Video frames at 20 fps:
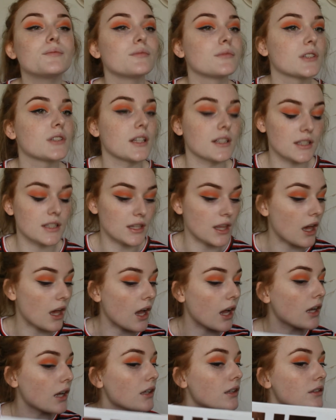So
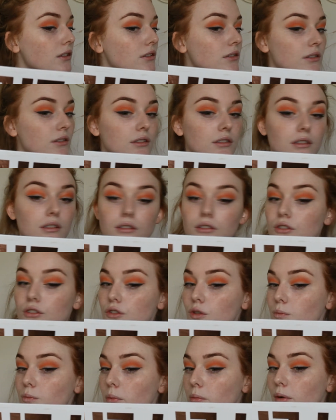star,
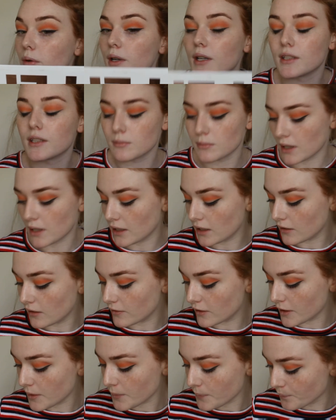super pretty to me, I
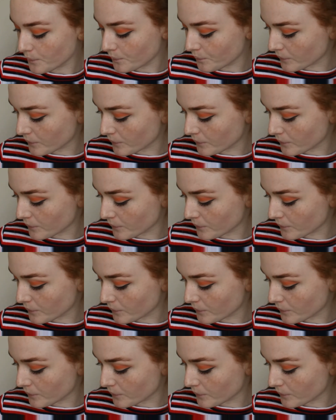love it.